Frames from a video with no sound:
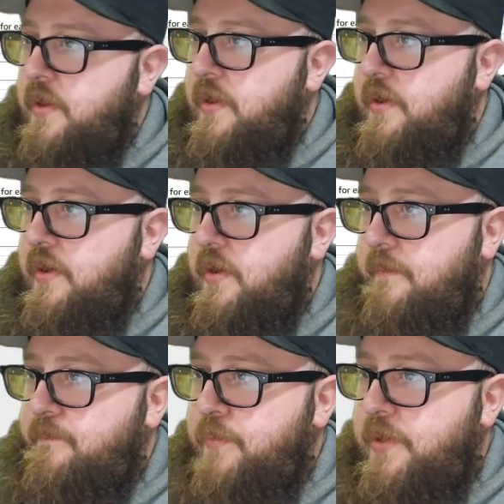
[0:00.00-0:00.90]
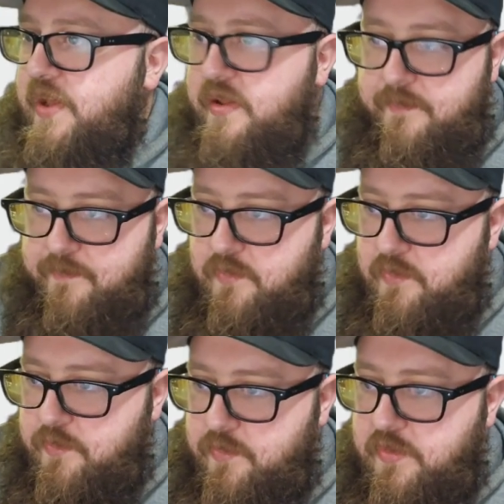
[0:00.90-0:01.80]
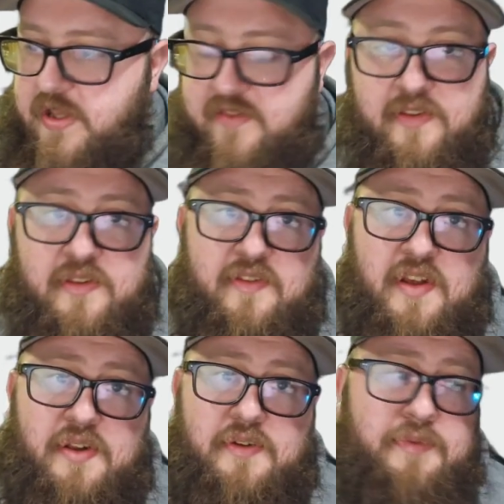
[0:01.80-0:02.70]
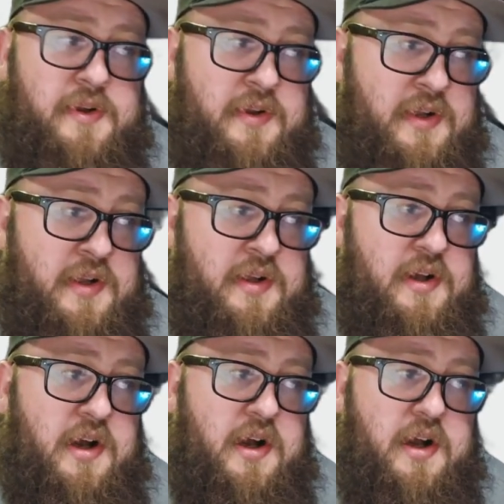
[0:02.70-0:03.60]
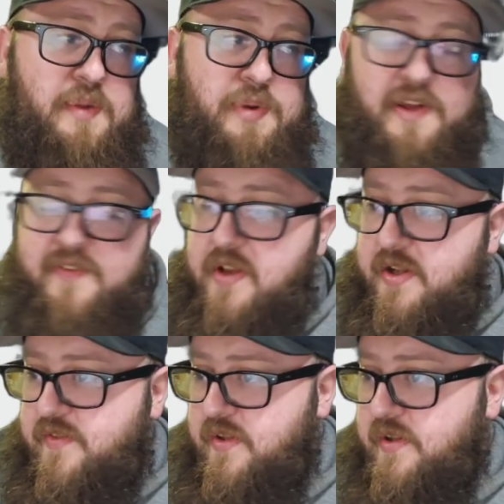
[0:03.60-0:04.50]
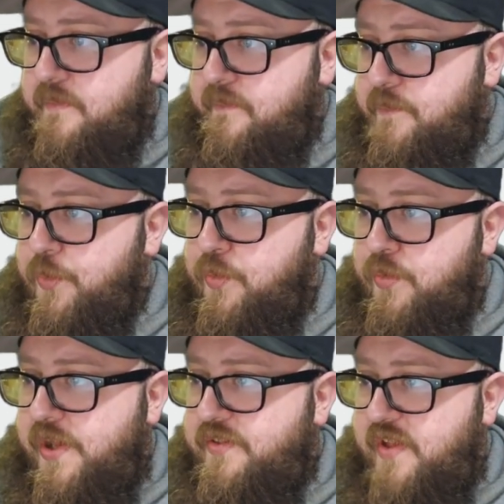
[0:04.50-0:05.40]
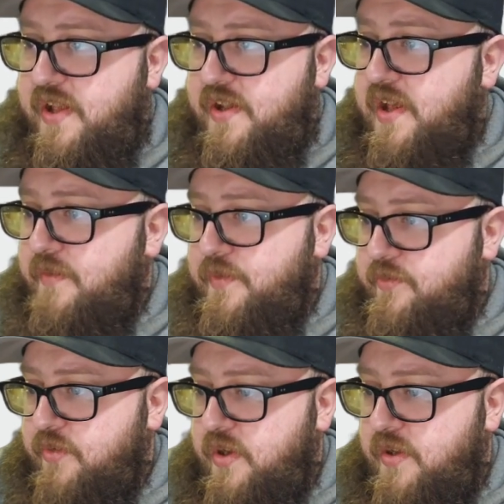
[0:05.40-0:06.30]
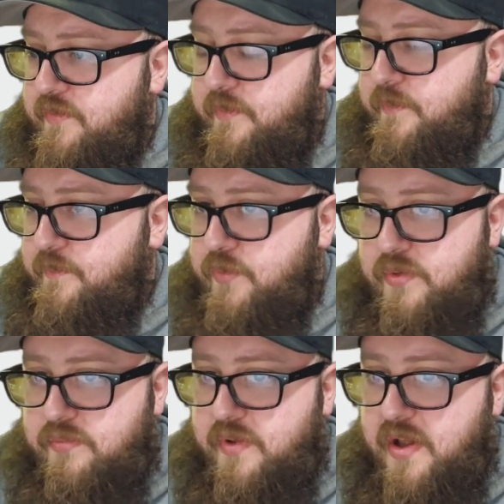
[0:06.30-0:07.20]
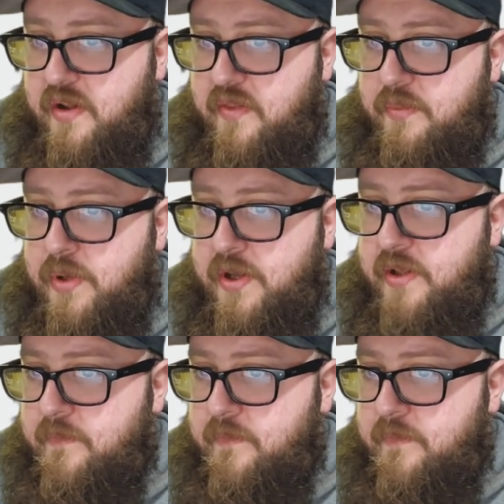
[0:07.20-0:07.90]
But yeah, decent set of impact sockets there for 3/8 and 1/2 inch drive for not a lot of money.